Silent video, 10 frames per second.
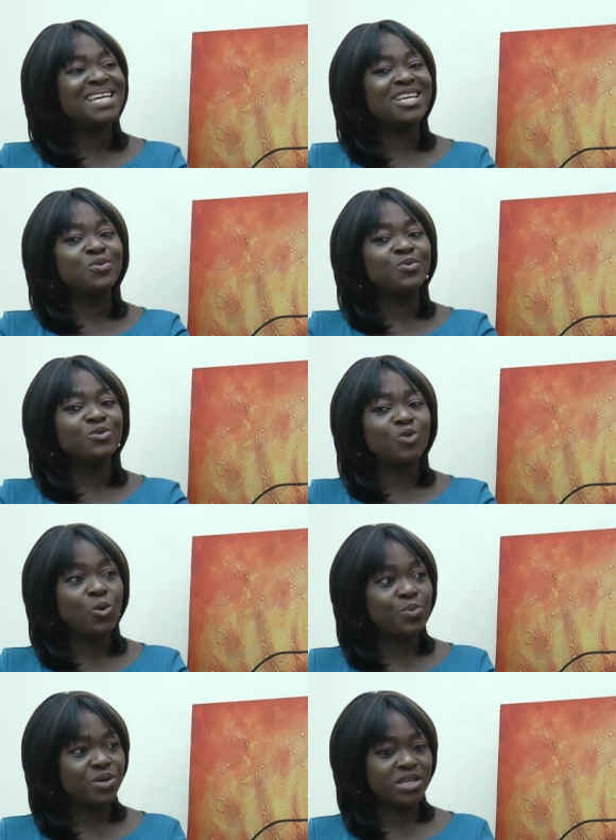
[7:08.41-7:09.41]
and then you
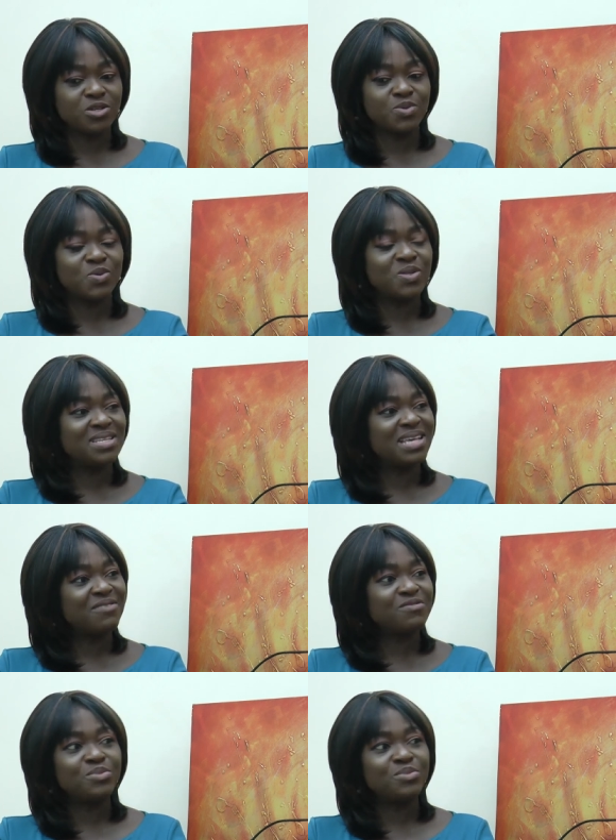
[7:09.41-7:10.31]
would open it up so that